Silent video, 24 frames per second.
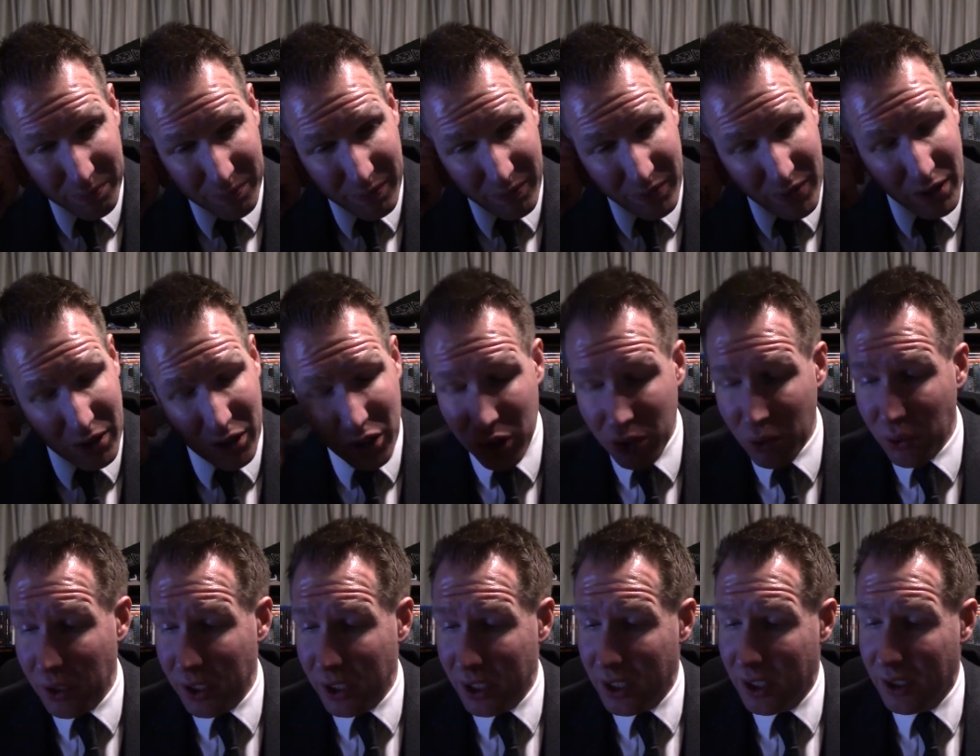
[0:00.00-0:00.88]
fell
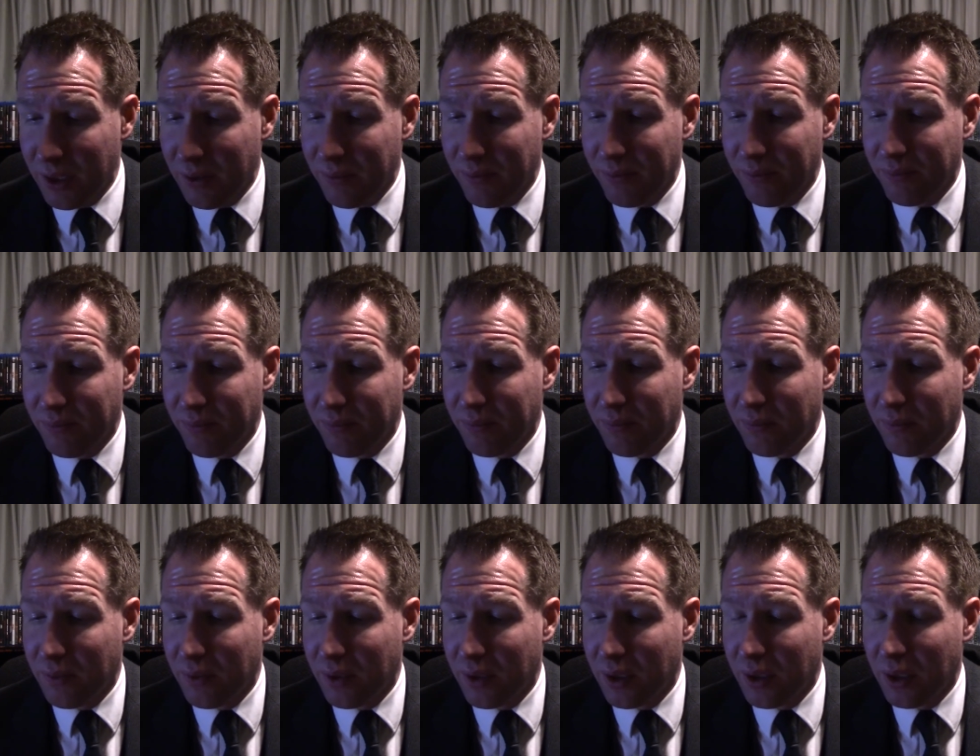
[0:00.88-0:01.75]
short
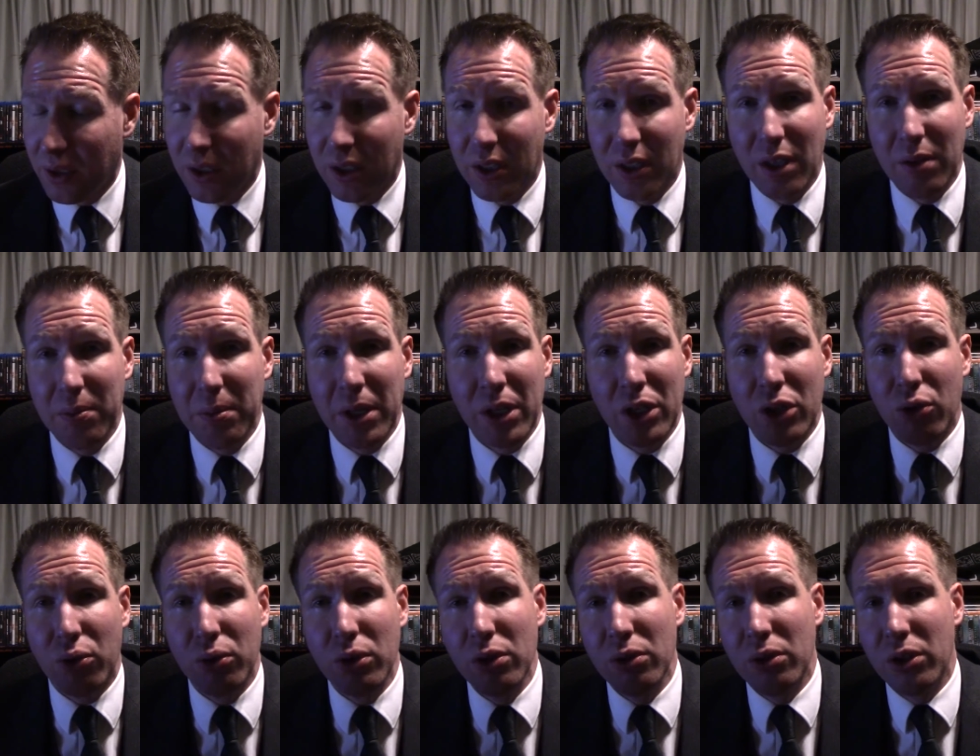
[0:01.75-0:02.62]
of being
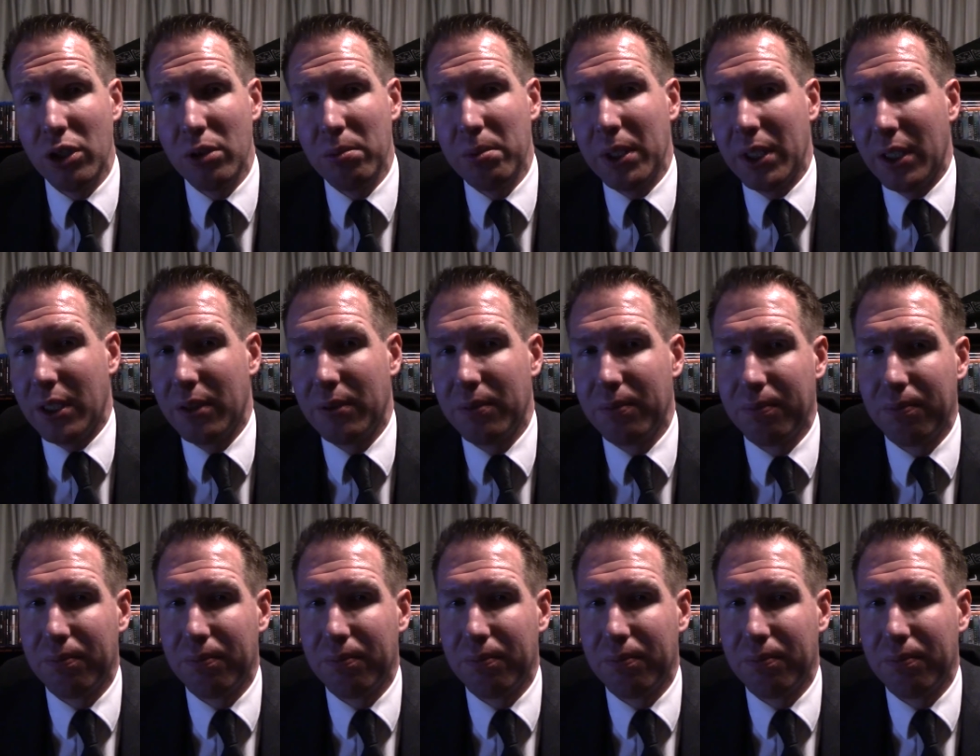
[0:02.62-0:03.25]
true to the book.